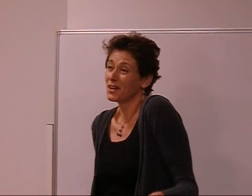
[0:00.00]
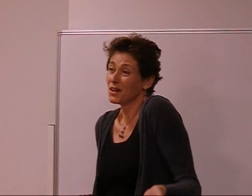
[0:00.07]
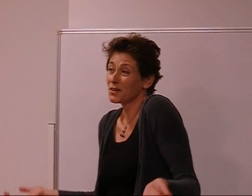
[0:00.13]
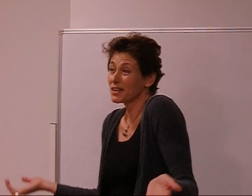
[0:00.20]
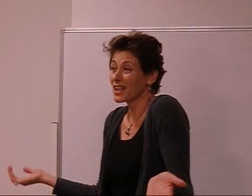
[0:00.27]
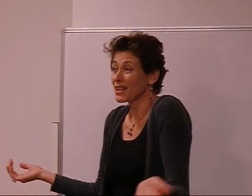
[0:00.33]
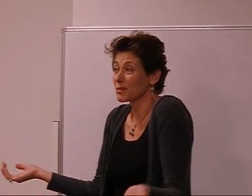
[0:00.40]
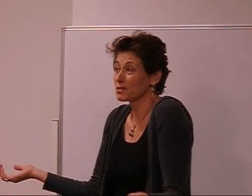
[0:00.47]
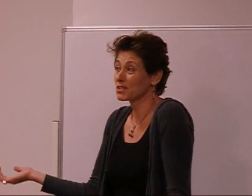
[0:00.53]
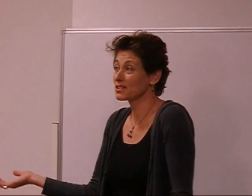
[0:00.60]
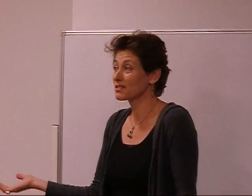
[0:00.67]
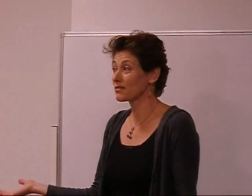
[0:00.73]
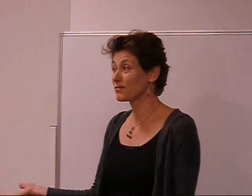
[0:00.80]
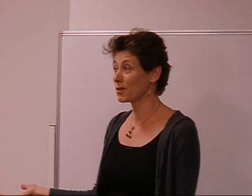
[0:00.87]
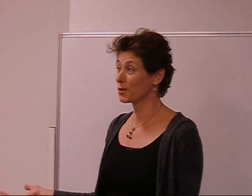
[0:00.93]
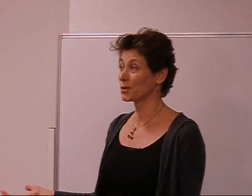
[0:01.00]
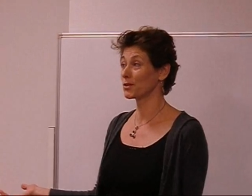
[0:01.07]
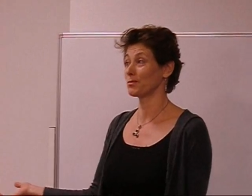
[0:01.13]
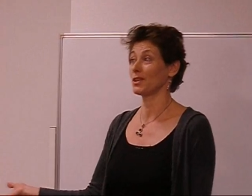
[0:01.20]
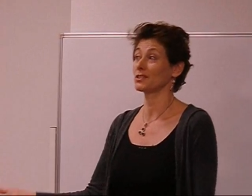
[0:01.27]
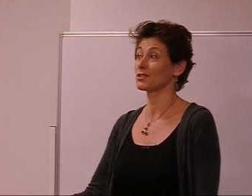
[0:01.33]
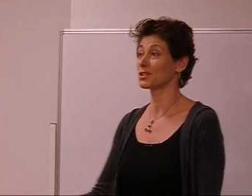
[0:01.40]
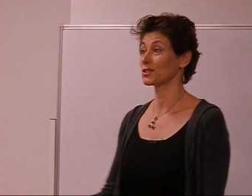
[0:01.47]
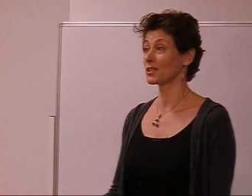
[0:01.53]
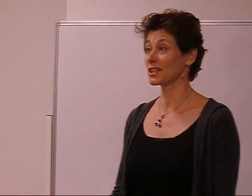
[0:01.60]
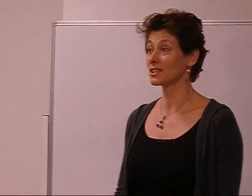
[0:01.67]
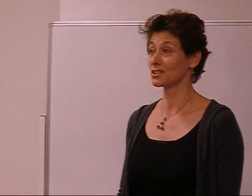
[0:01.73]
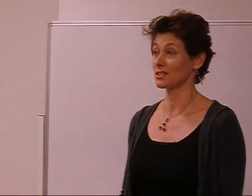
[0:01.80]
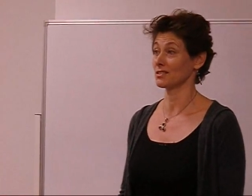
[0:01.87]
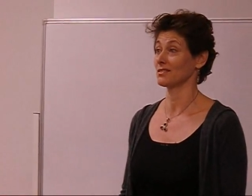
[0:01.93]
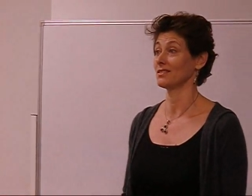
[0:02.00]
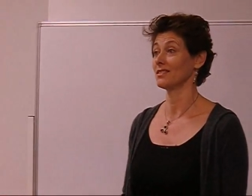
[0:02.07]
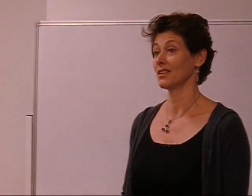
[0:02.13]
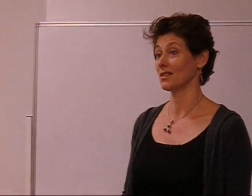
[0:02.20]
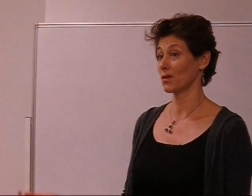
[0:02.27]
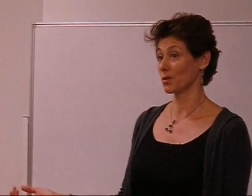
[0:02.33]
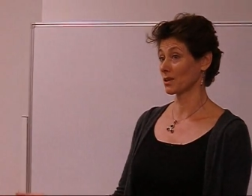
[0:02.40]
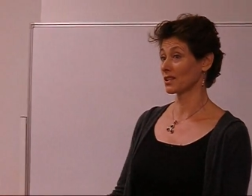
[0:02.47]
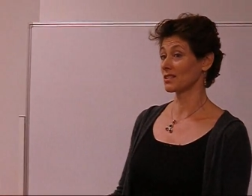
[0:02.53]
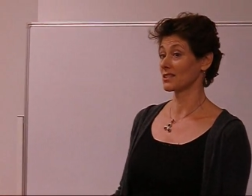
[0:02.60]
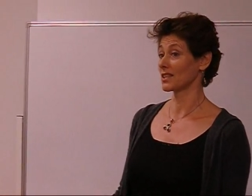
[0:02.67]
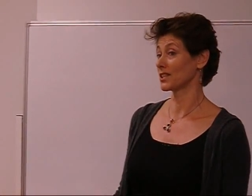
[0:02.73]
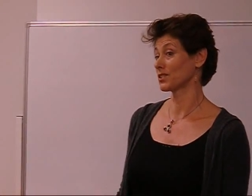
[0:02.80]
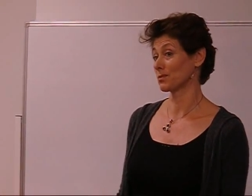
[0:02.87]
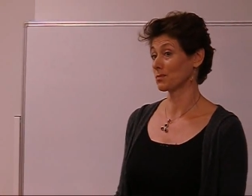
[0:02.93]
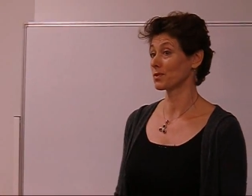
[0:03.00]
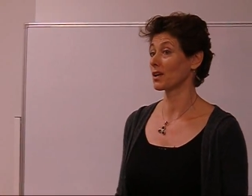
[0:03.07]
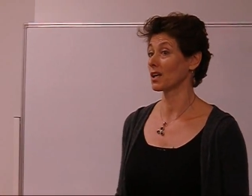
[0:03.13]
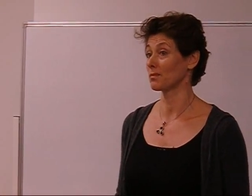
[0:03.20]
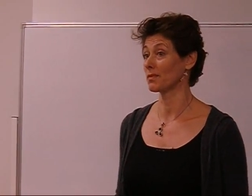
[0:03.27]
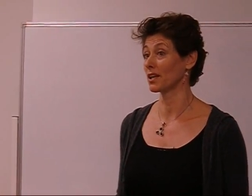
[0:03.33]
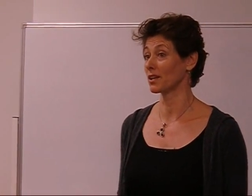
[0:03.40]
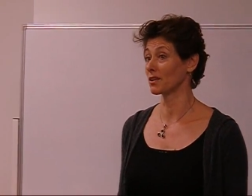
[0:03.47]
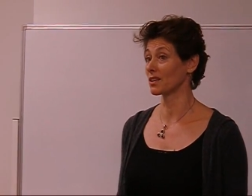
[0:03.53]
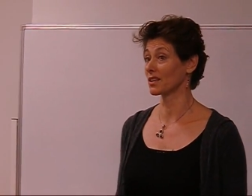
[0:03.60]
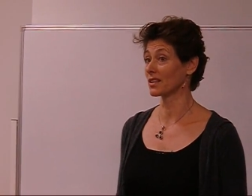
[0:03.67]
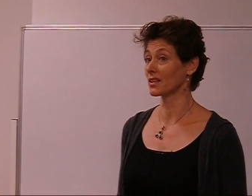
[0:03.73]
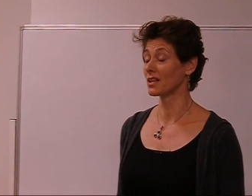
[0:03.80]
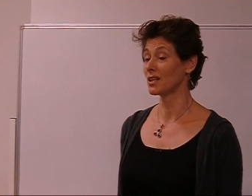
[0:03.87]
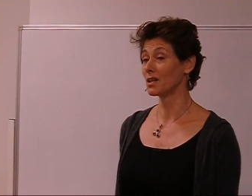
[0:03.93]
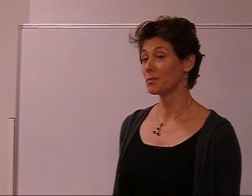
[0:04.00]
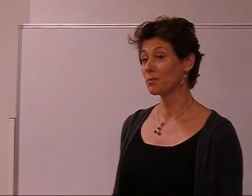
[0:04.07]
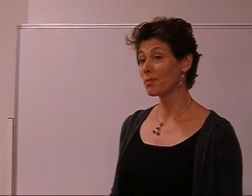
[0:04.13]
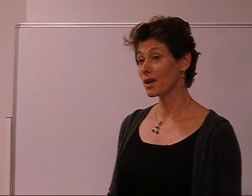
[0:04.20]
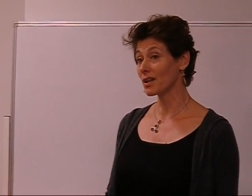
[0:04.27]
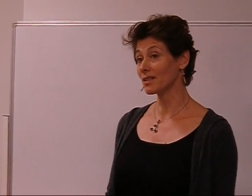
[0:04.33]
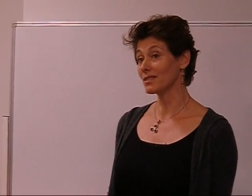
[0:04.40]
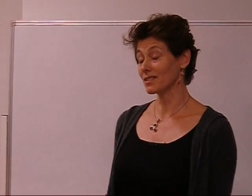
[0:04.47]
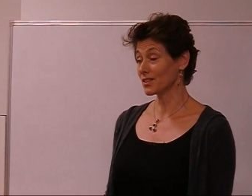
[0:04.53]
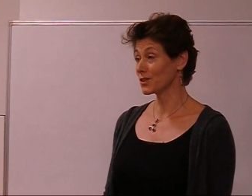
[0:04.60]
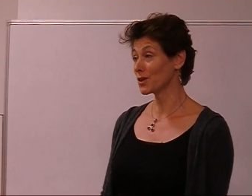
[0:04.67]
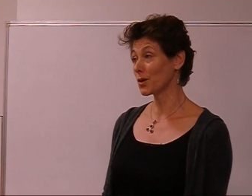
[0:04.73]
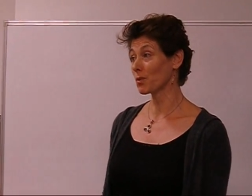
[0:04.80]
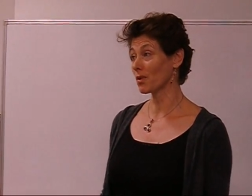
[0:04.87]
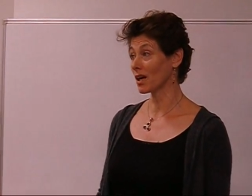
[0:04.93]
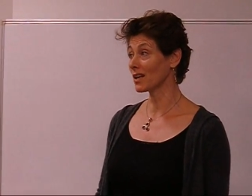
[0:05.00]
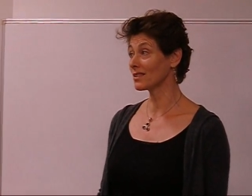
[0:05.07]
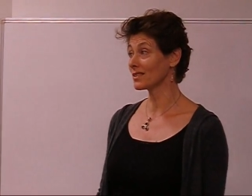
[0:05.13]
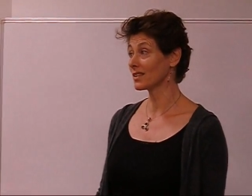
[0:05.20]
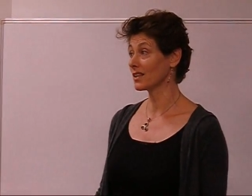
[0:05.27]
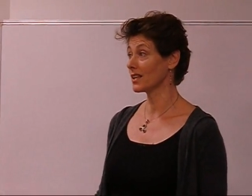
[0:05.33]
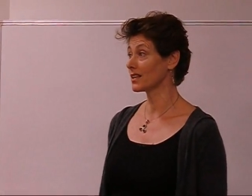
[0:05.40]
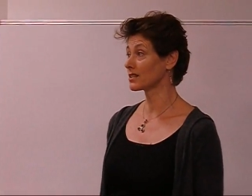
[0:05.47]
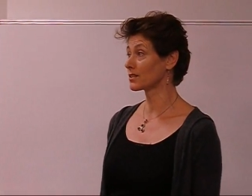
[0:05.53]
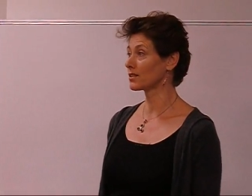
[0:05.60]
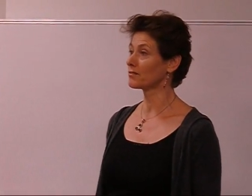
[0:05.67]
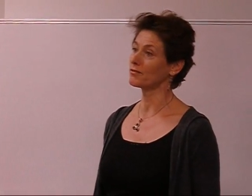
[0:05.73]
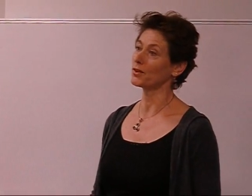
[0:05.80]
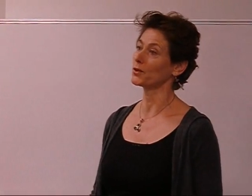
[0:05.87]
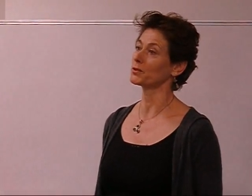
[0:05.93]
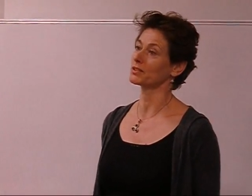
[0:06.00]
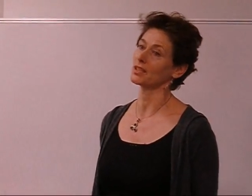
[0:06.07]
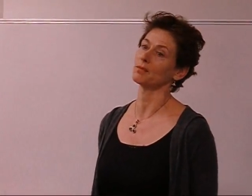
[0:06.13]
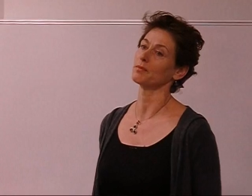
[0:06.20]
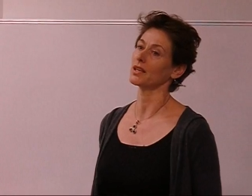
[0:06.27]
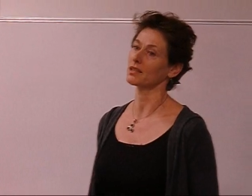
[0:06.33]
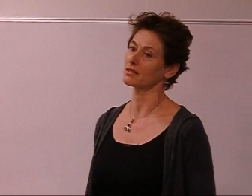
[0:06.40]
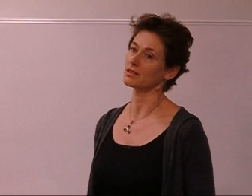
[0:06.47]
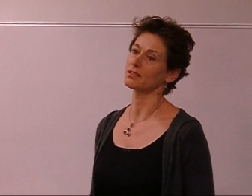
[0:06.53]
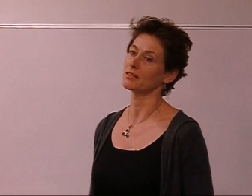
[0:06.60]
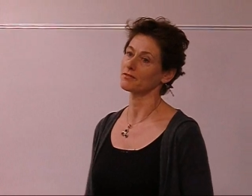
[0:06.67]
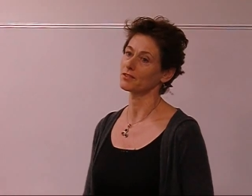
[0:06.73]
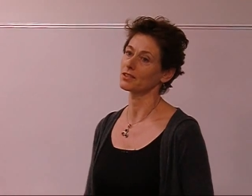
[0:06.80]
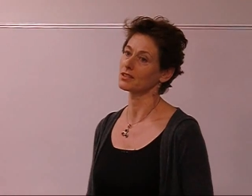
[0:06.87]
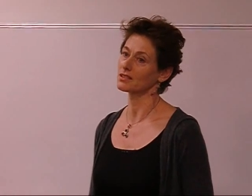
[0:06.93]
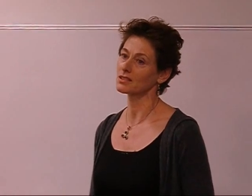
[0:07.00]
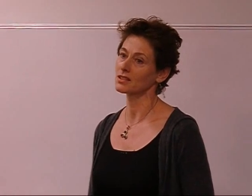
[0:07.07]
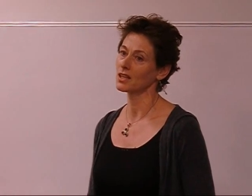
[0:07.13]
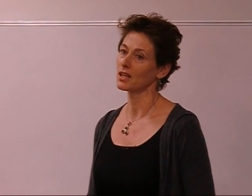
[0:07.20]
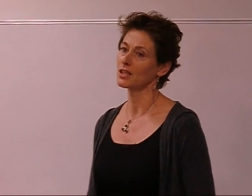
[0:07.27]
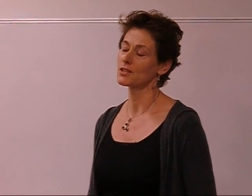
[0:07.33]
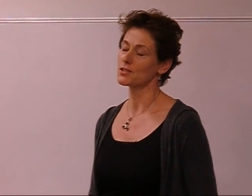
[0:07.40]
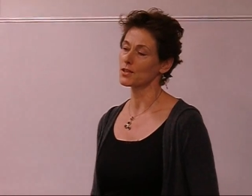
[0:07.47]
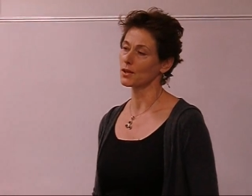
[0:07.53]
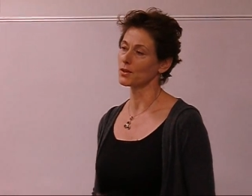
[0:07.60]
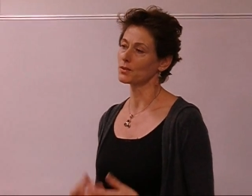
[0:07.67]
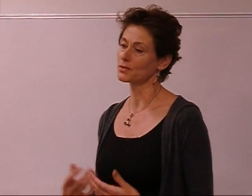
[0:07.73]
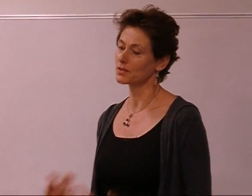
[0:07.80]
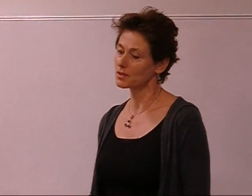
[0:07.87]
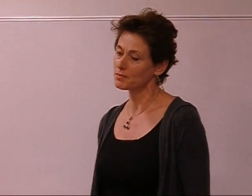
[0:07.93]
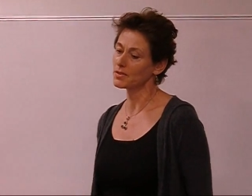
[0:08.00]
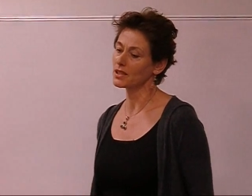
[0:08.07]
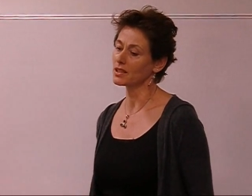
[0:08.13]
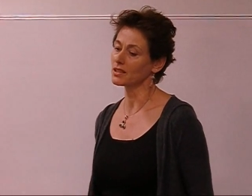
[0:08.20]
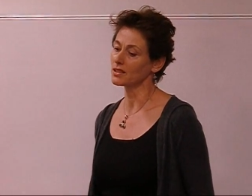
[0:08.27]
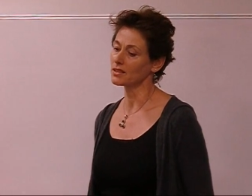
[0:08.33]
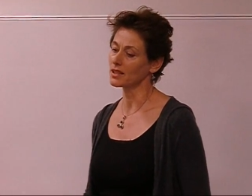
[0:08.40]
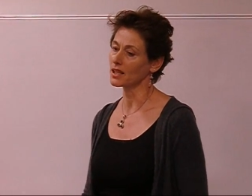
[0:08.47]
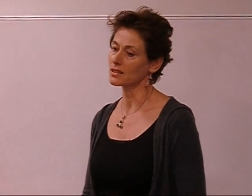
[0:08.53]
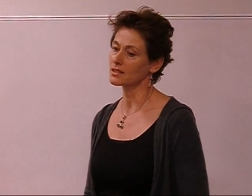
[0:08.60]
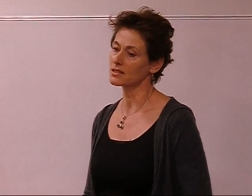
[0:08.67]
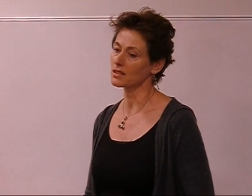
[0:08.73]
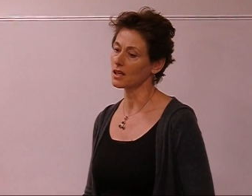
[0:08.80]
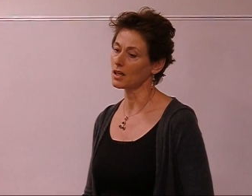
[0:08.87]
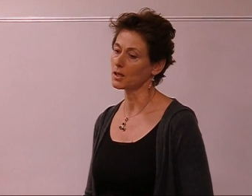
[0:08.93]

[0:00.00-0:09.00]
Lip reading: okay, we're just a voter registration organization primarily, but you know what? It's the votes that make the difference. So to me, that's